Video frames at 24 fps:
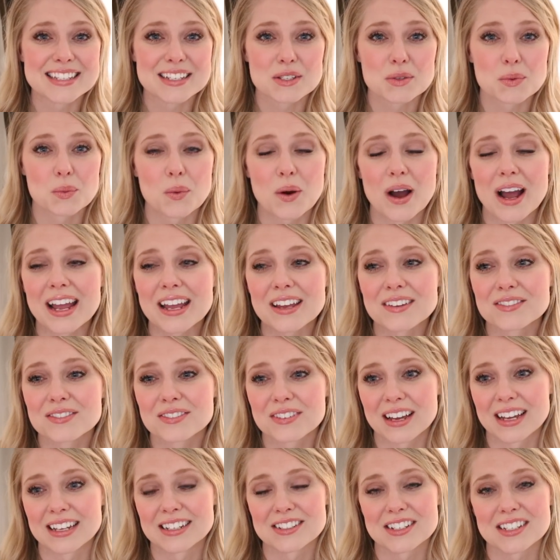his wife
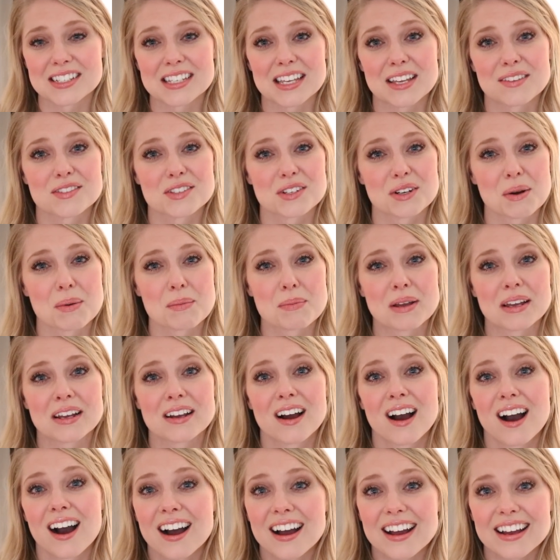and just gives her a big
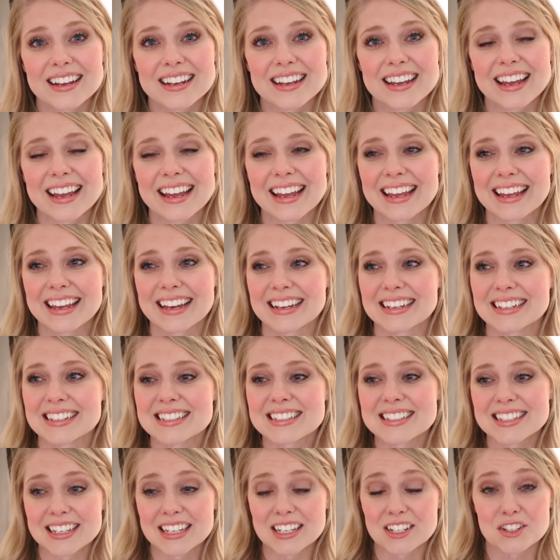hug, and
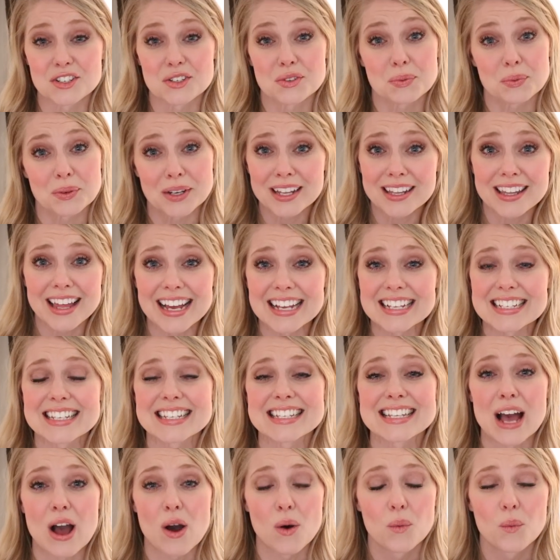he just realizes
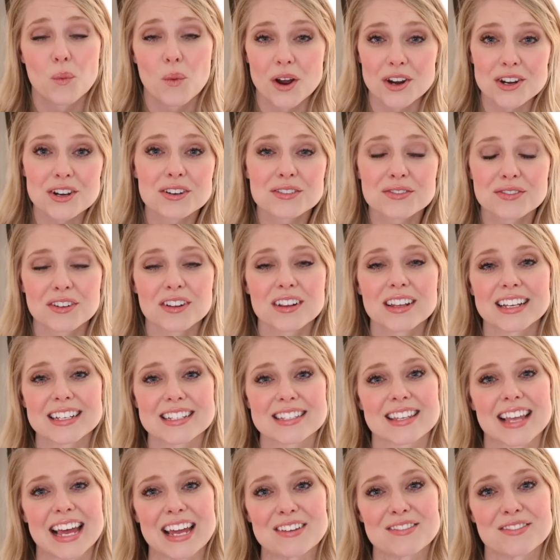how wonderful his
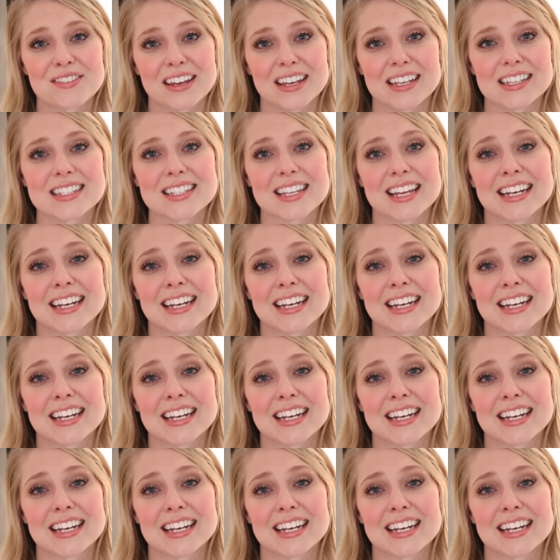life is.